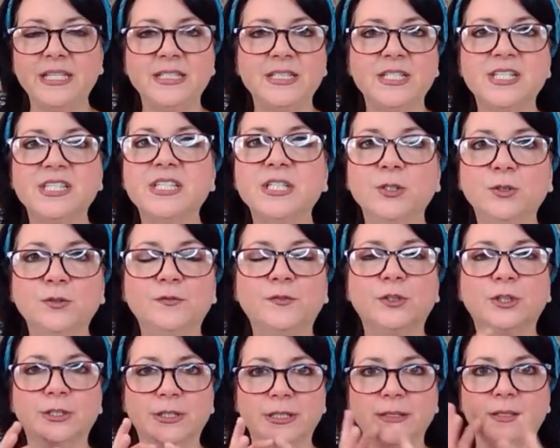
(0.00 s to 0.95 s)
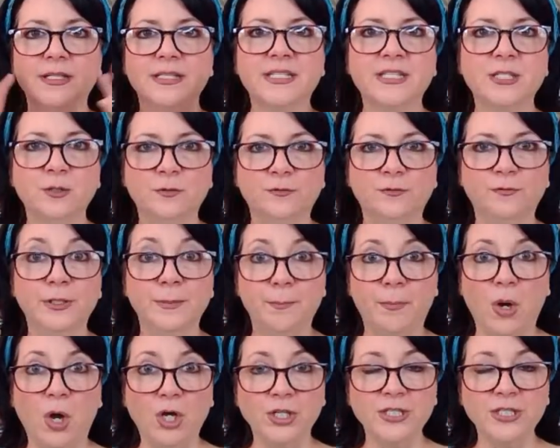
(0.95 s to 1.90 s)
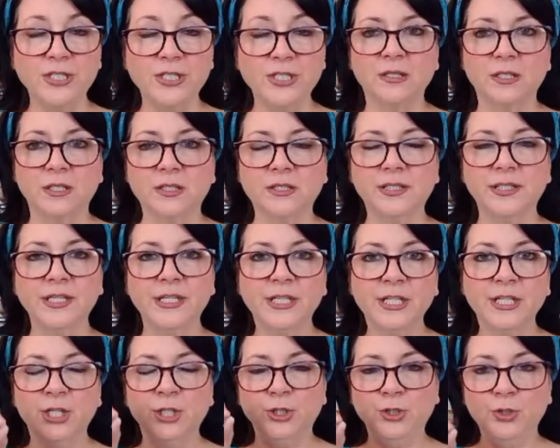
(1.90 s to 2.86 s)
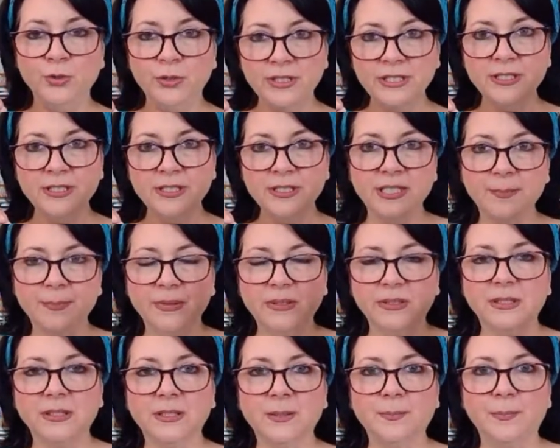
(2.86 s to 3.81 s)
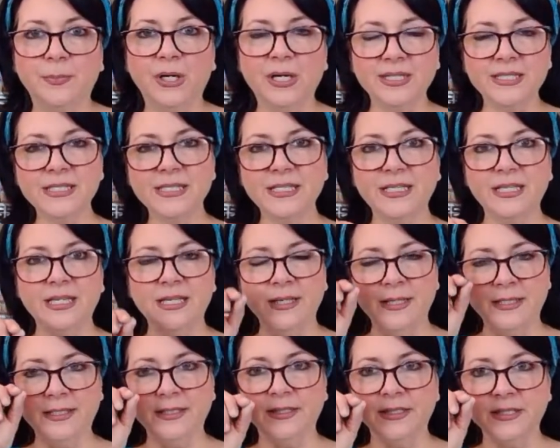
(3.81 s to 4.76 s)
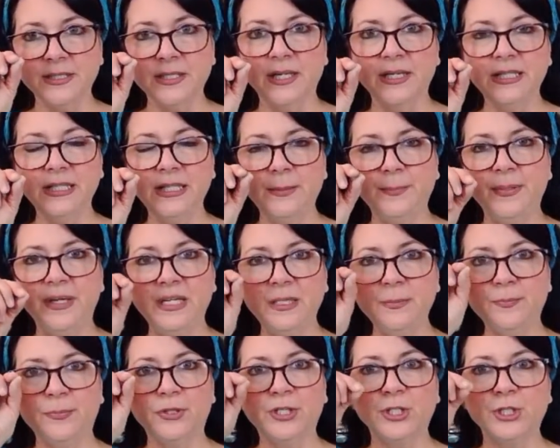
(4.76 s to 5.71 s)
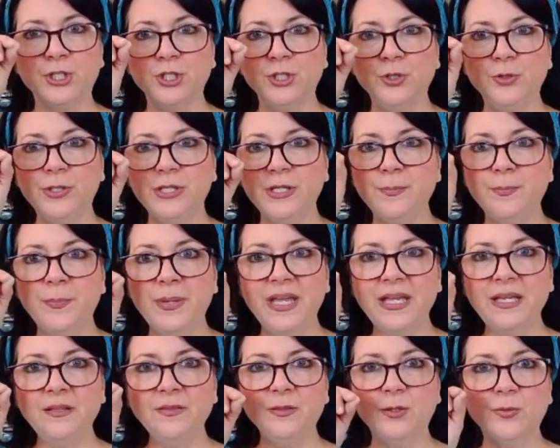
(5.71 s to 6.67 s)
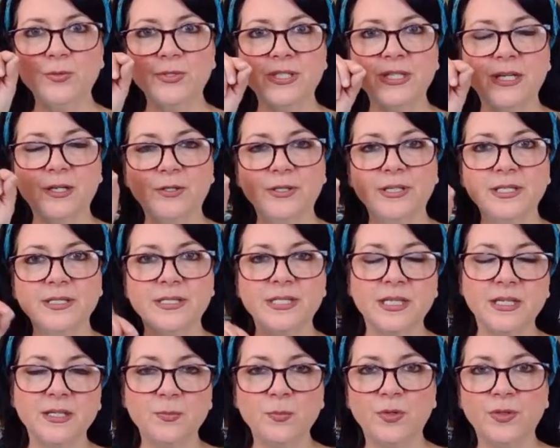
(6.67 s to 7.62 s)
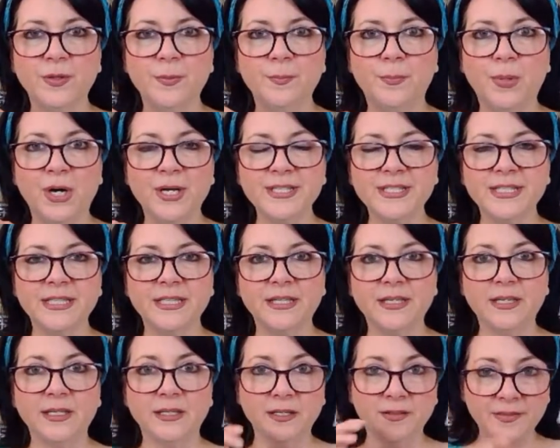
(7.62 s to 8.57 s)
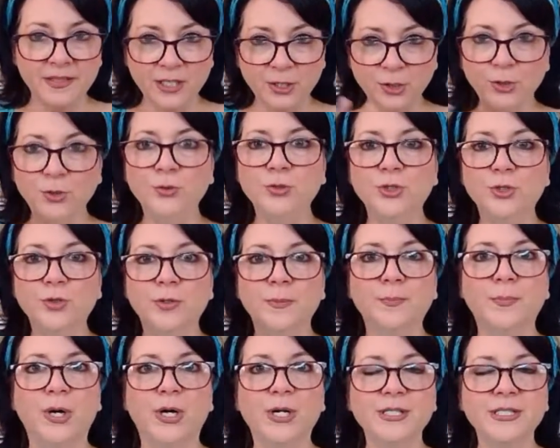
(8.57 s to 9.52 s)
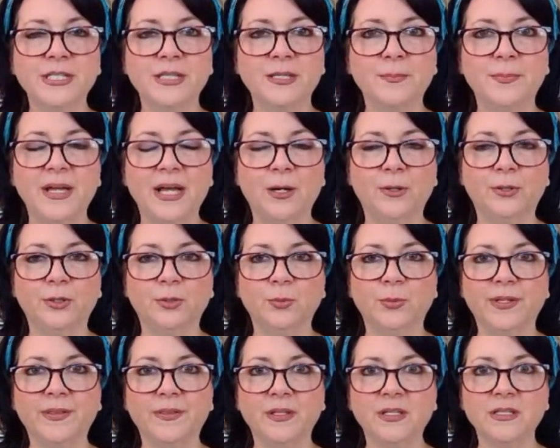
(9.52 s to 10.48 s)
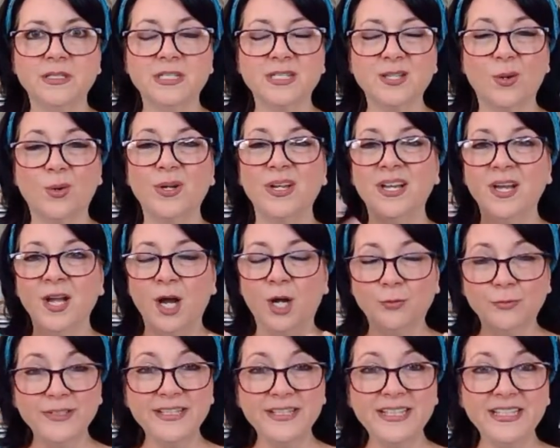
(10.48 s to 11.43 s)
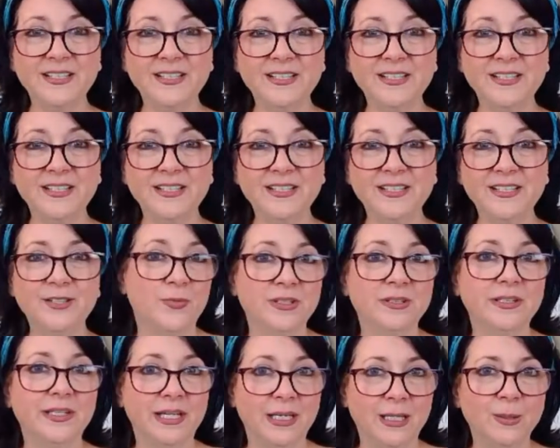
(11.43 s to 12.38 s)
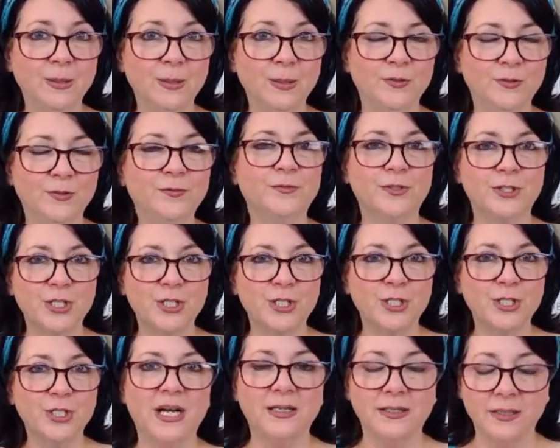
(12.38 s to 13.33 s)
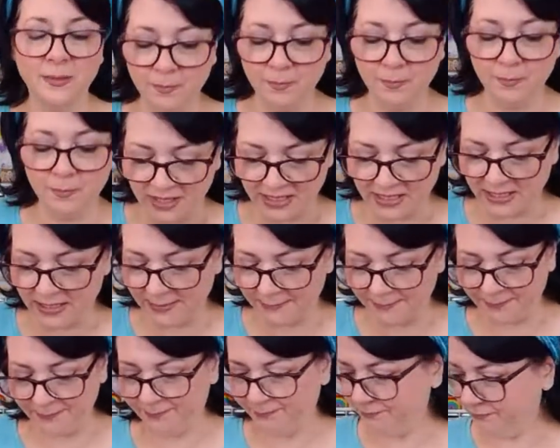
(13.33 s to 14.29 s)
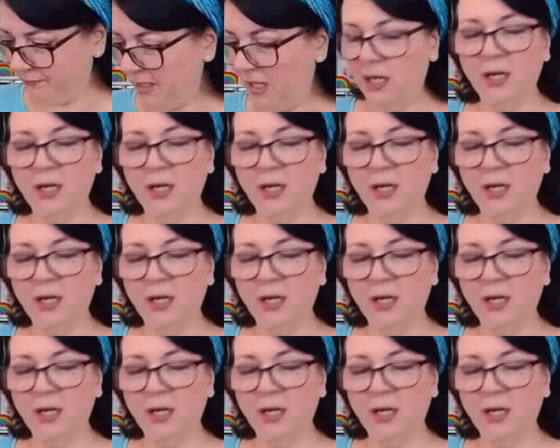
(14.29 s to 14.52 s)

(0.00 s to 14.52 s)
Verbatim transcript: in silver, a silver embossed look you can dip a little embossing ink in a tiny paintbrush and you can paint those areas in with embossing ink and then use your embossing powder with it. So a reinker is really helpful for spot embossing.